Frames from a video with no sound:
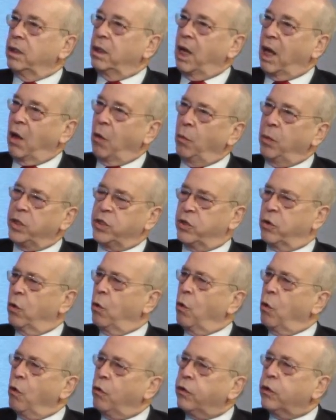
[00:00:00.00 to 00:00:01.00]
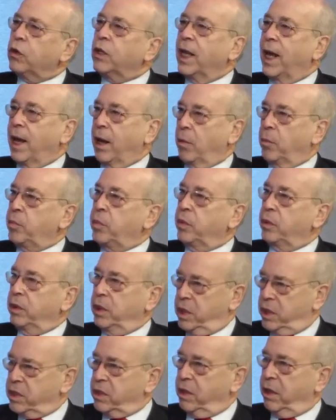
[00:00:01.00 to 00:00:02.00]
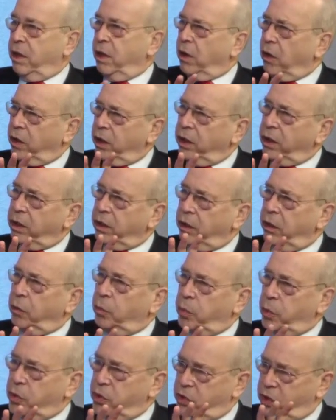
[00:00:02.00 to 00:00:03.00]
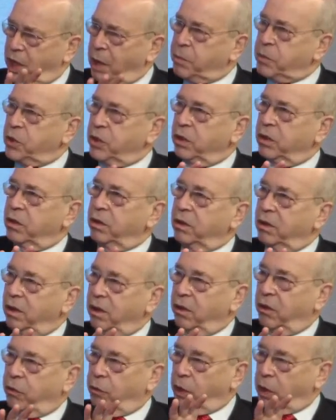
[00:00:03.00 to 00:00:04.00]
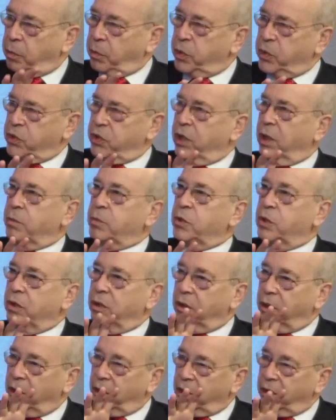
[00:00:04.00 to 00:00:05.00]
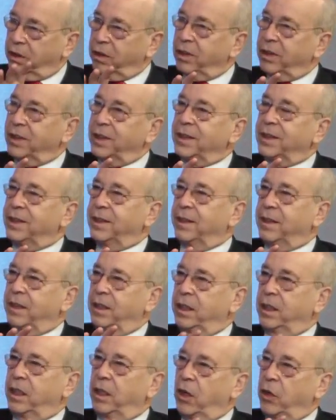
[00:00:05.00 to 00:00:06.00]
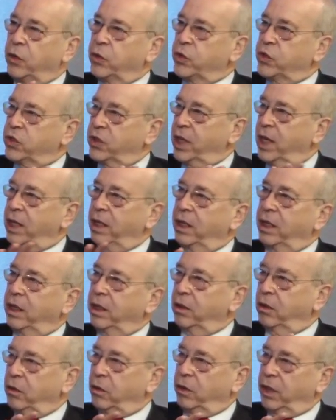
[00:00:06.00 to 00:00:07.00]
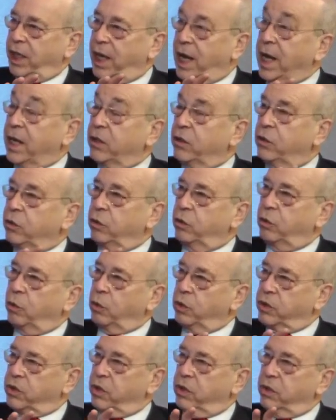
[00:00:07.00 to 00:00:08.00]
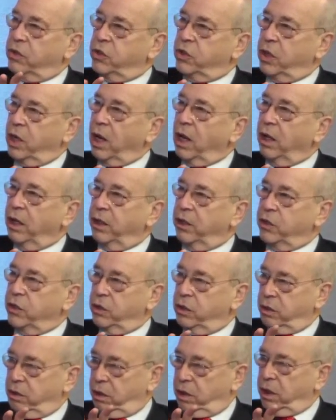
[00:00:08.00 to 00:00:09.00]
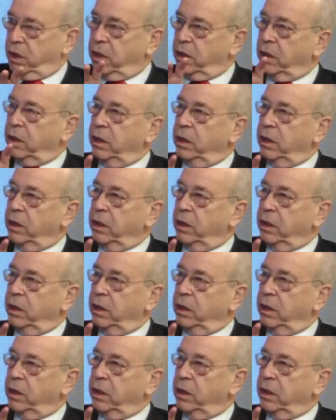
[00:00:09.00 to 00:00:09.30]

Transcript: how much overlap is there in the perception, the threat perception, the, the understanding or the attitude towards the challenge that